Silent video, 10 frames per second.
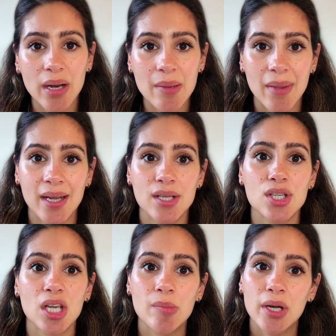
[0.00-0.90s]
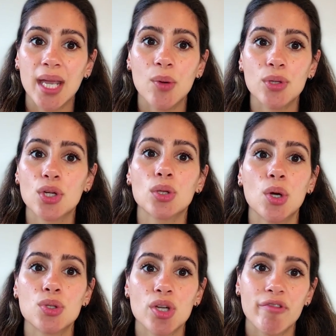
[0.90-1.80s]
recommend is to communicate with your
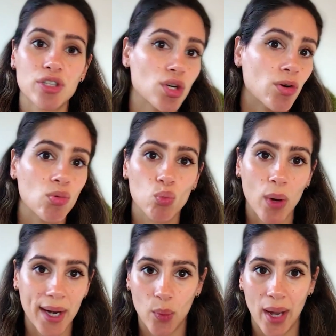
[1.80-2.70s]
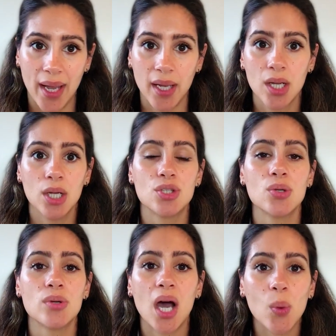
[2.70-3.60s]
loan servicer right away. Do
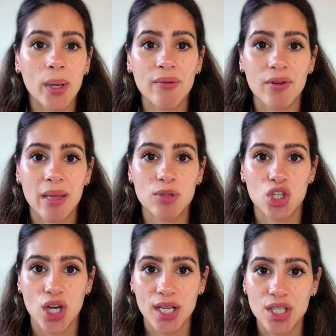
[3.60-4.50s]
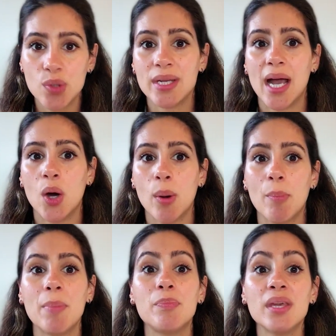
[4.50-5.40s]
not wait for them to chase you down,
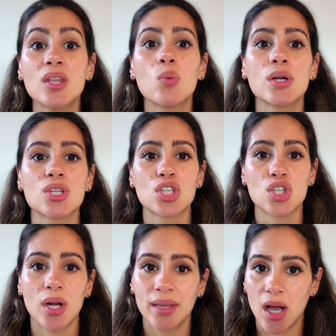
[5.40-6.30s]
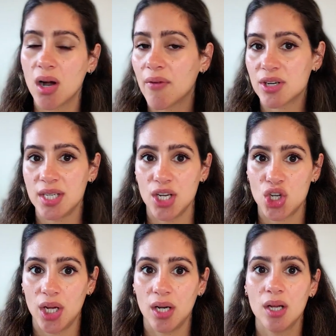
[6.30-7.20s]
but be the one to start that
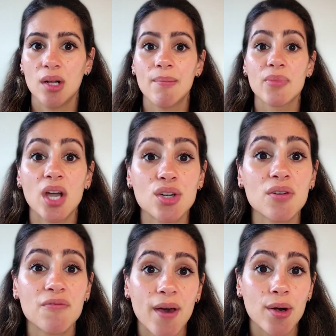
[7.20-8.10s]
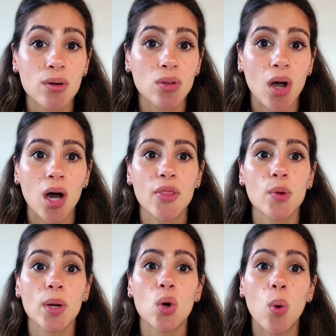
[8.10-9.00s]
conversation. Under federal law, they're
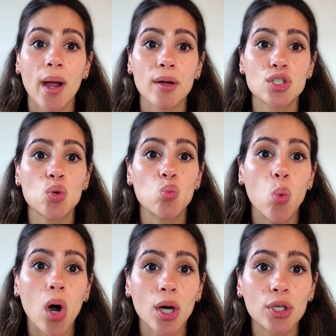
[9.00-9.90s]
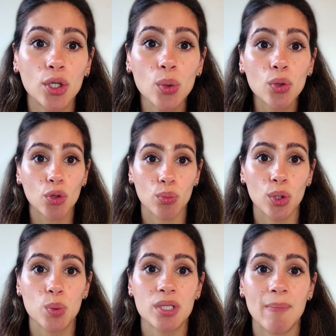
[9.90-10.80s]
required to walk you
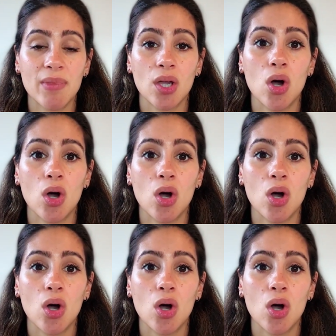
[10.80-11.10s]
through something